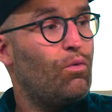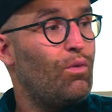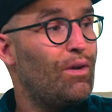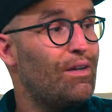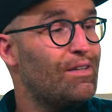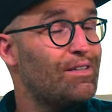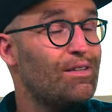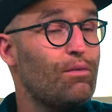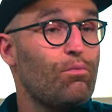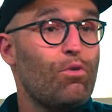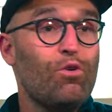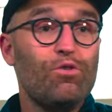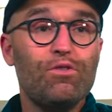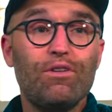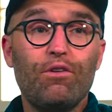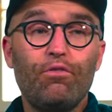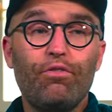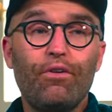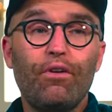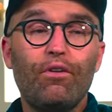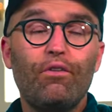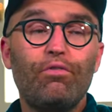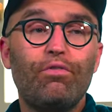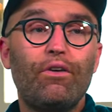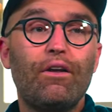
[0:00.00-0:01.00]
Well, it's the most
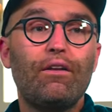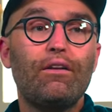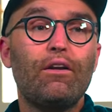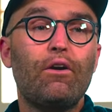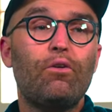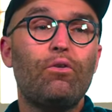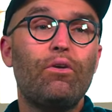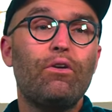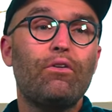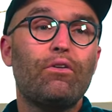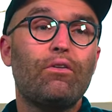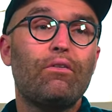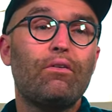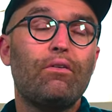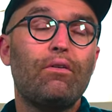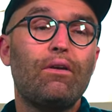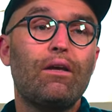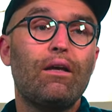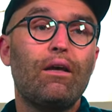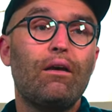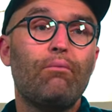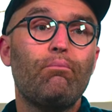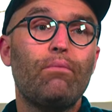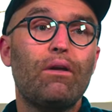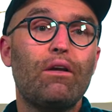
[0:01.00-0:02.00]
difficult thing there is,
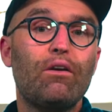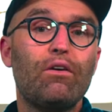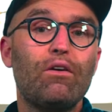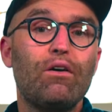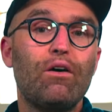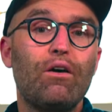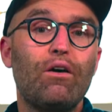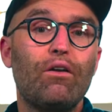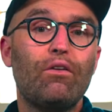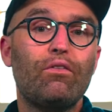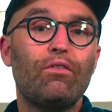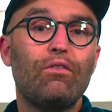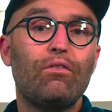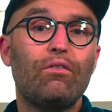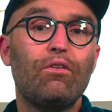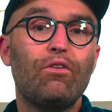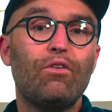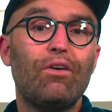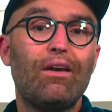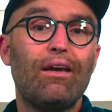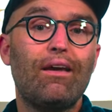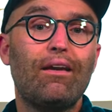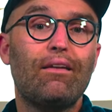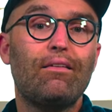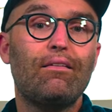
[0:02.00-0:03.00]
because
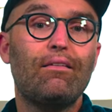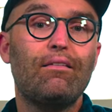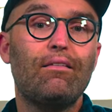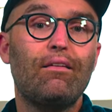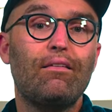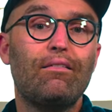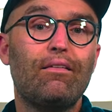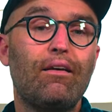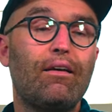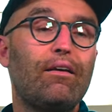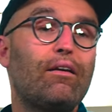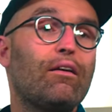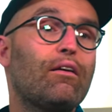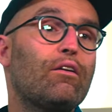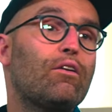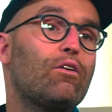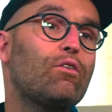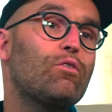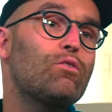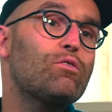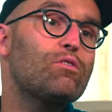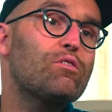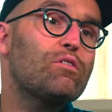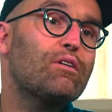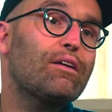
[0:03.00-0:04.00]
you get the
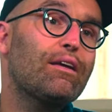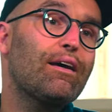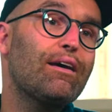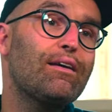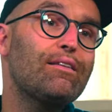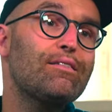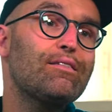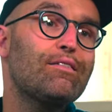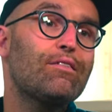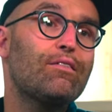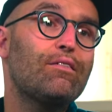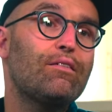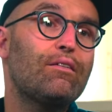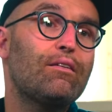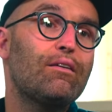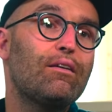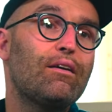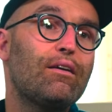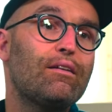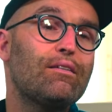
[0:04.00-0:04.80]
diagnosis cancer.